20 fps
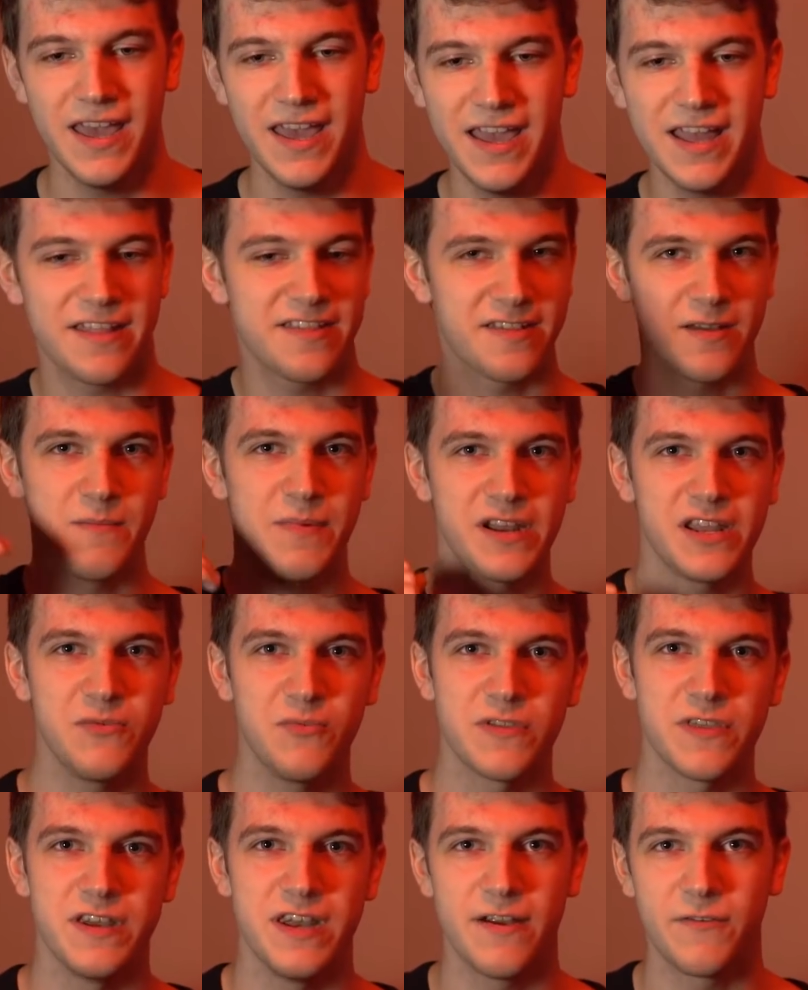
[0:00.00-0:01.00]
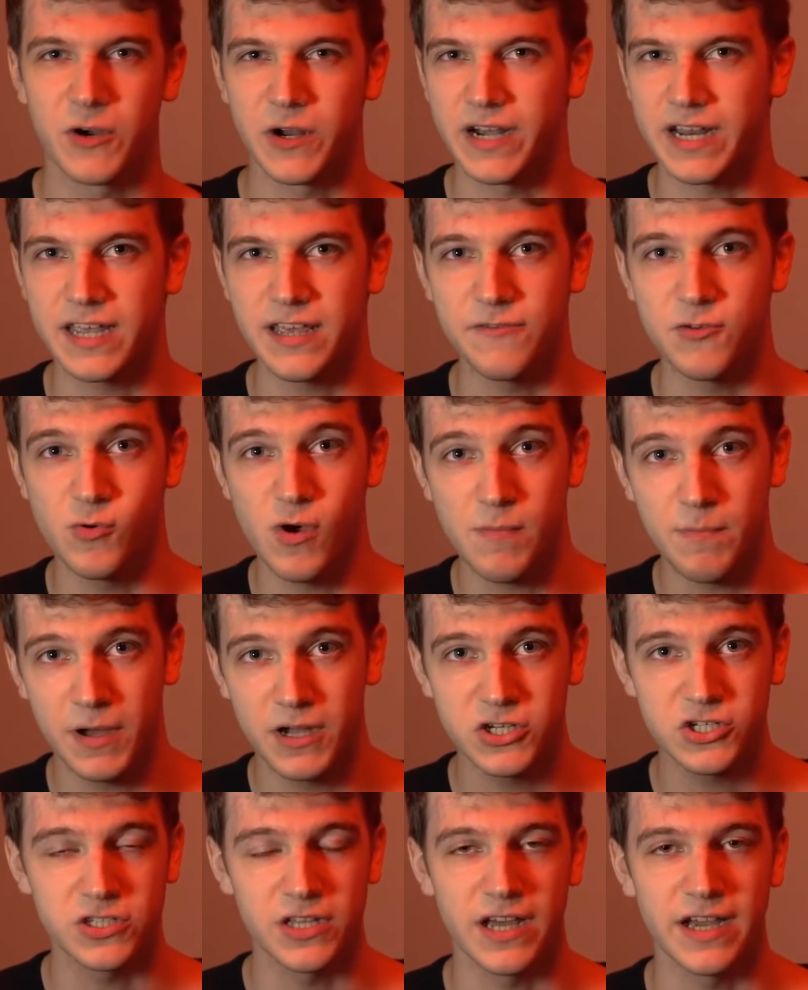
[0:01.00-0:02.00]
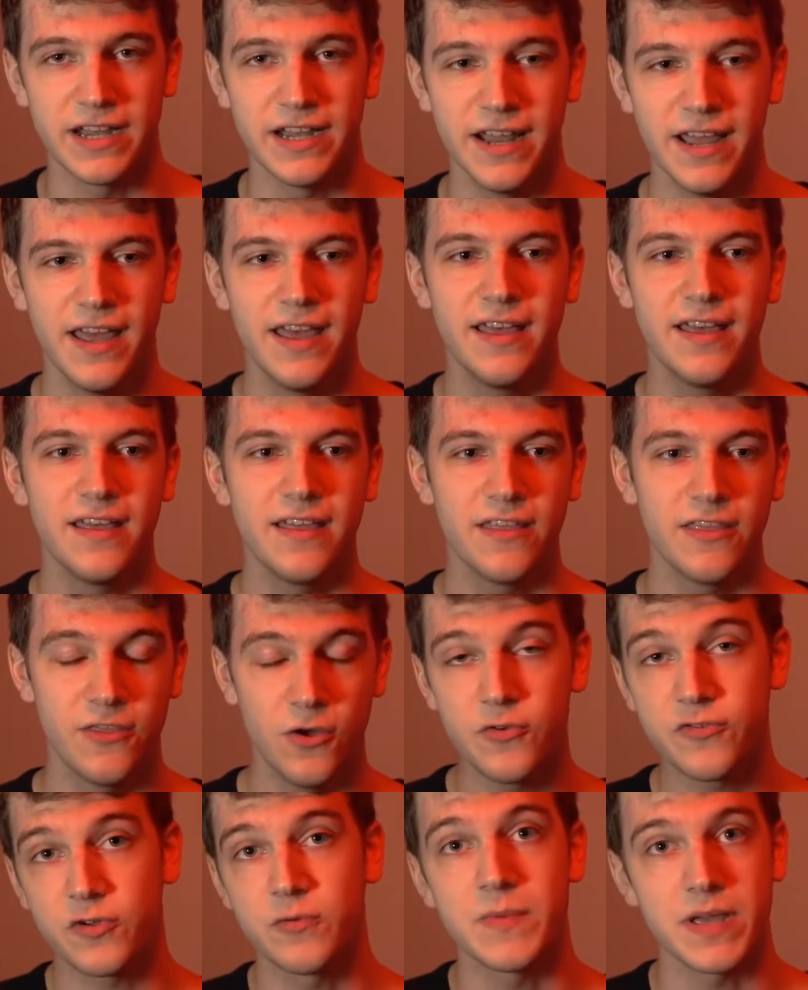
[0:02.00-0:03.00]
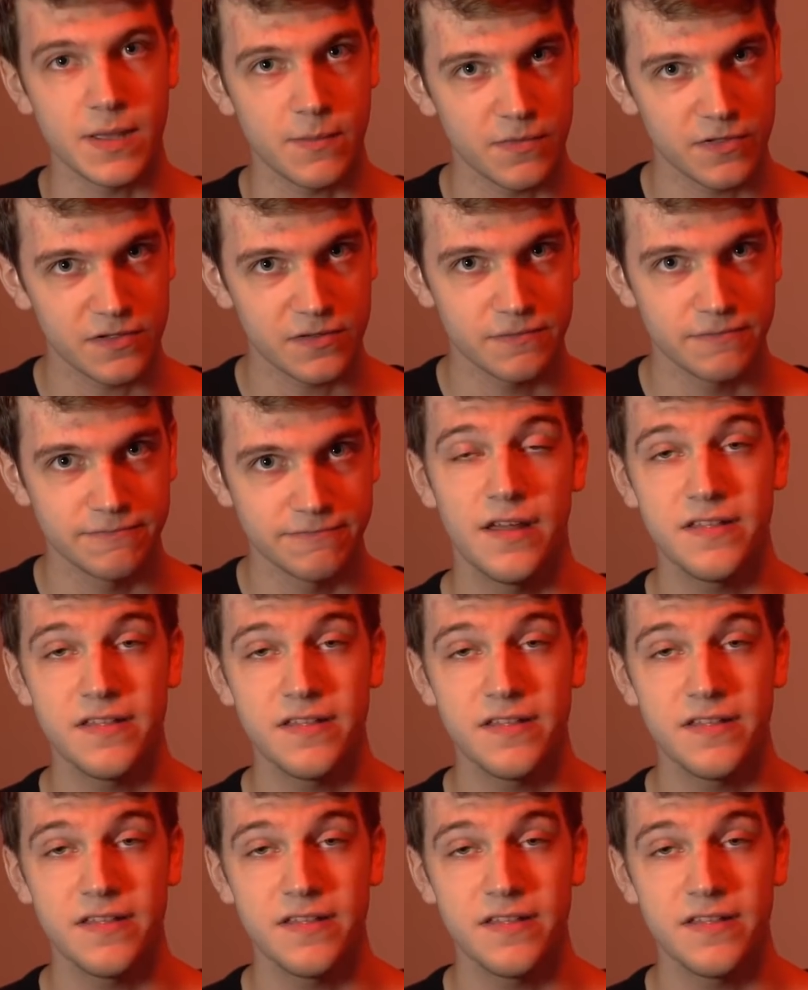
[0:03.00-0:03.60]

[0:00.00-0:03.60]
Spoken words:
hit somebody with a never gonna give you up punchline, those are memes.